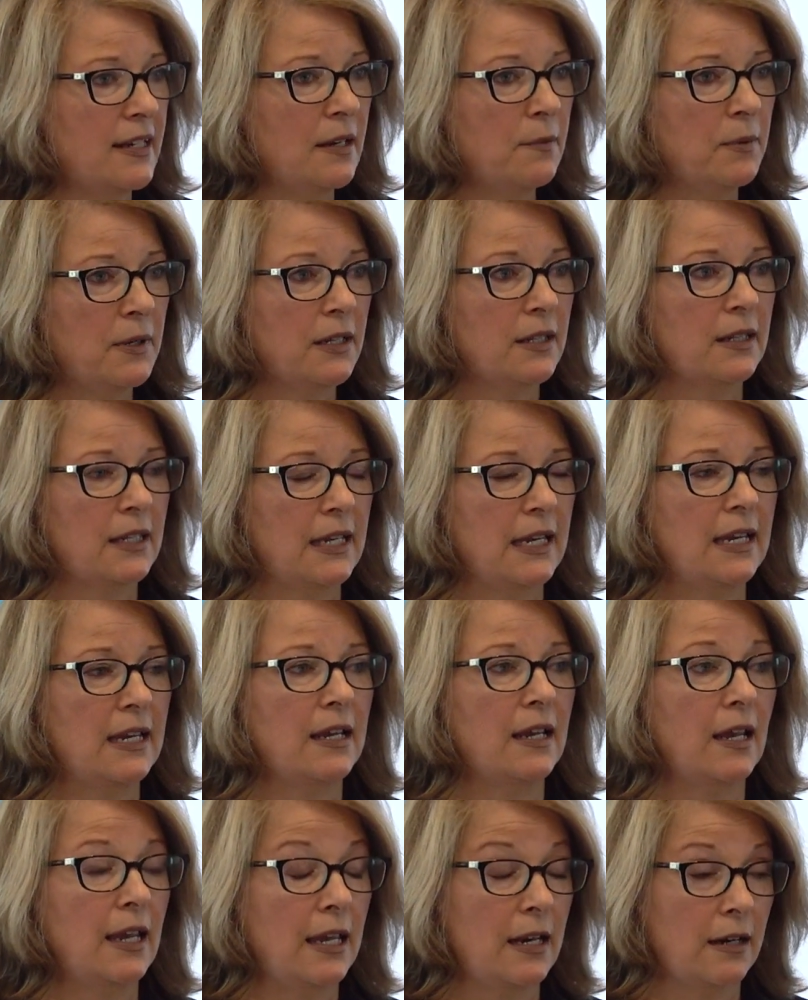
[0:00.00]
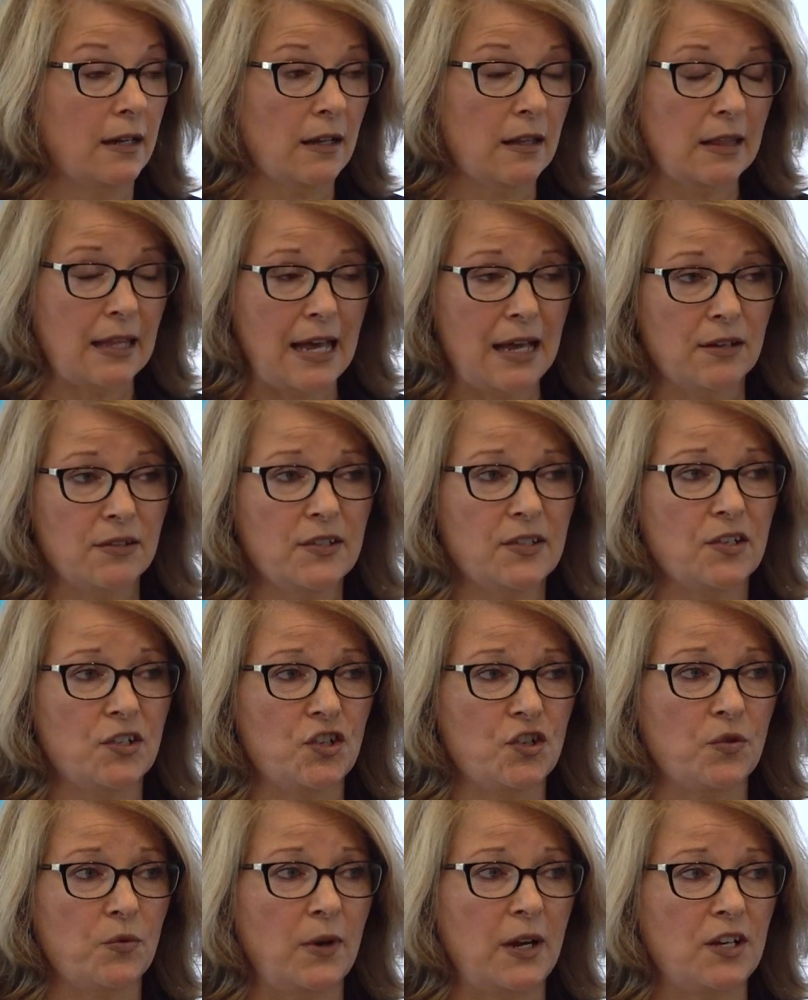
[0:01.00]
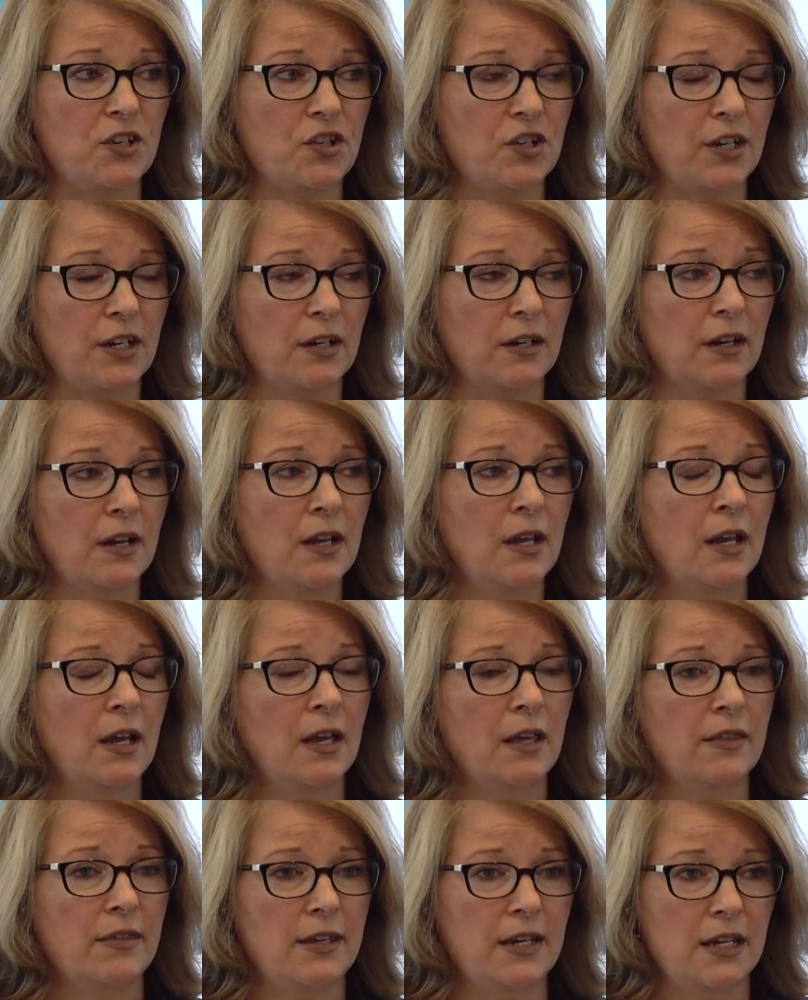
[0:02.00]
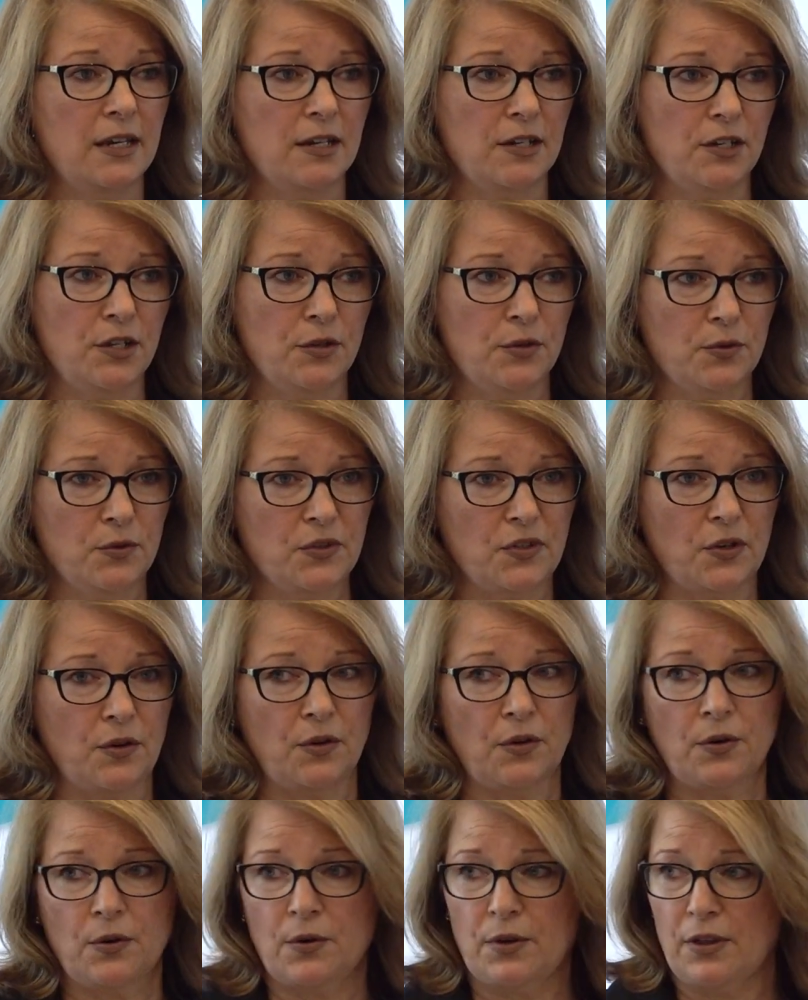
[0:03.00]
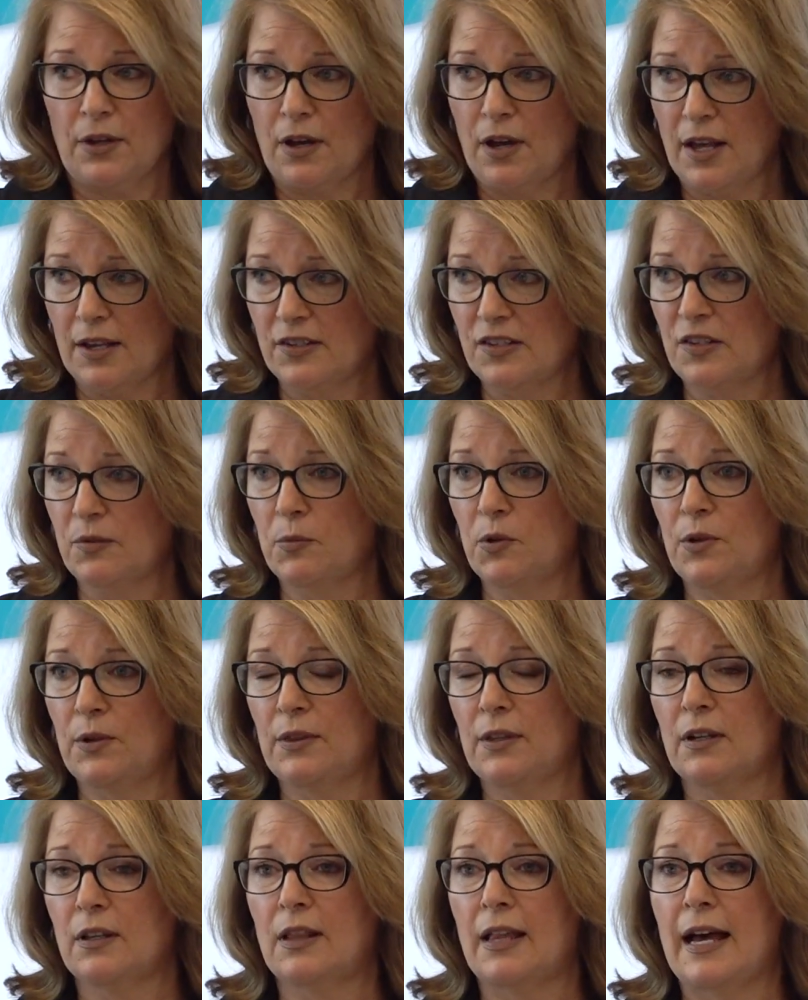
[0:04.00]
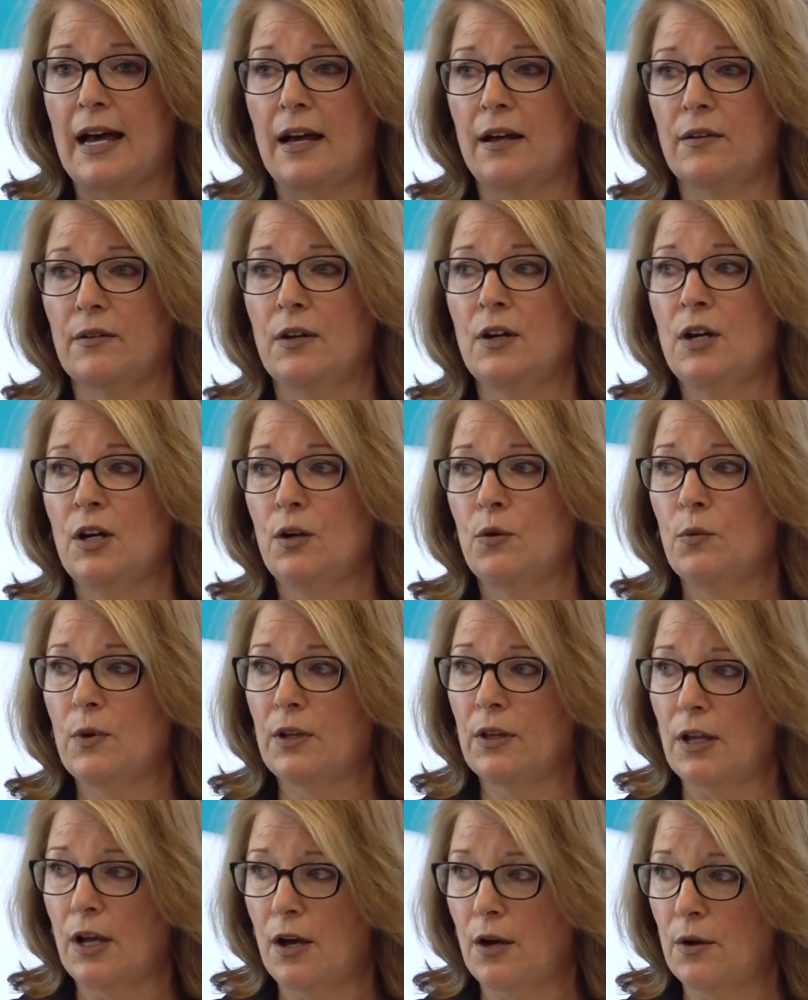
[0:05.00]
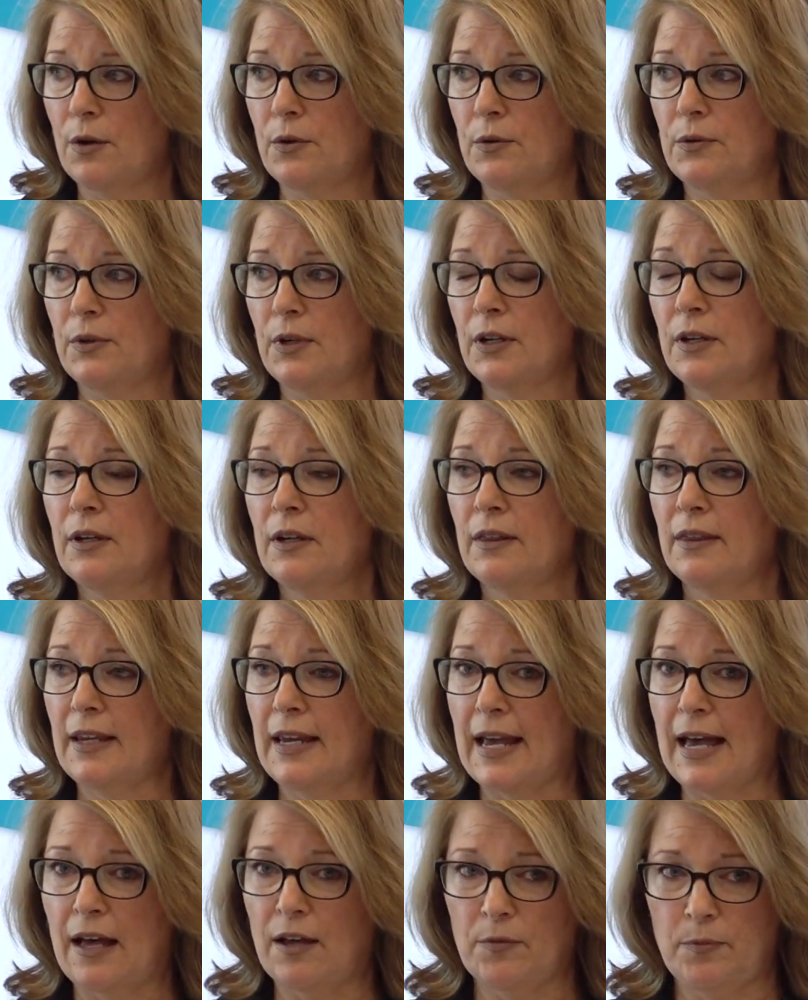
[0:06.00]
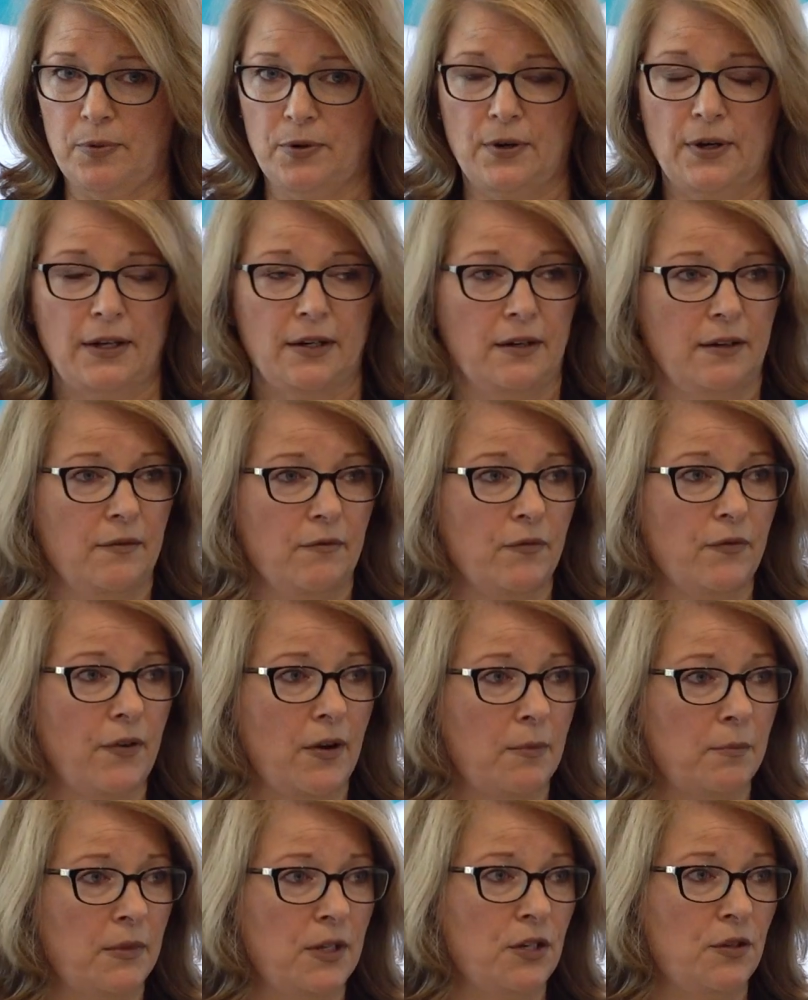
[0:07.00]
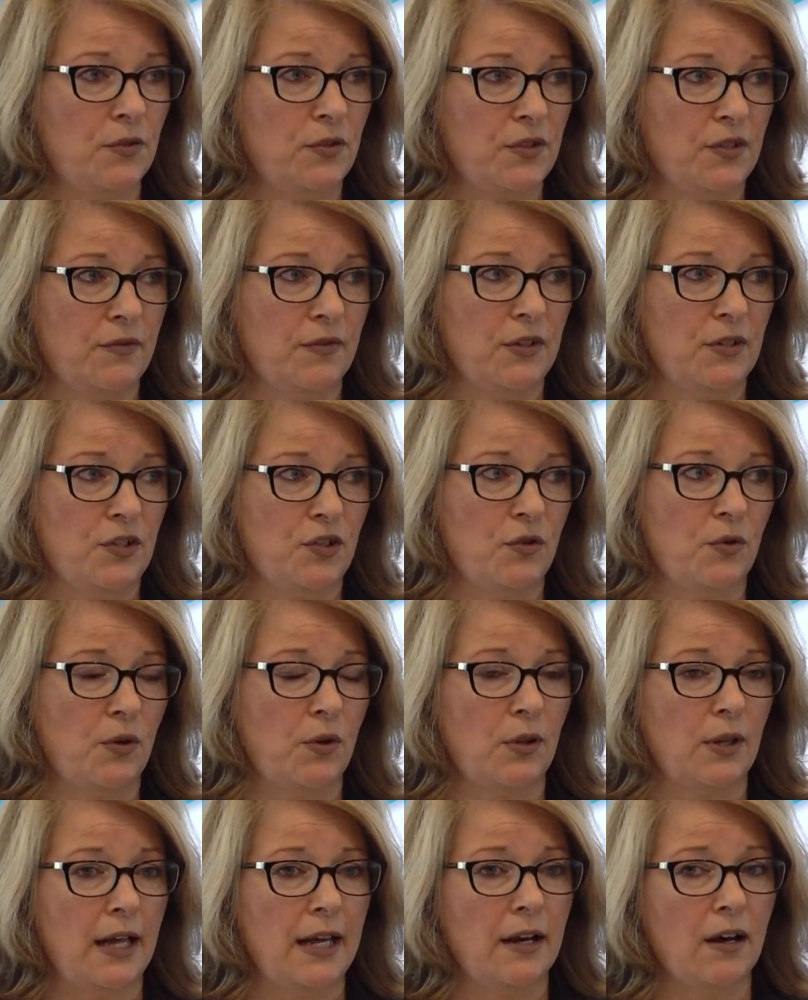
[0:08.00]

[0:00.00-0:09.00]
Typically, in a cloud situation, the user or the customer in the cloud will own the output from the use of the tool.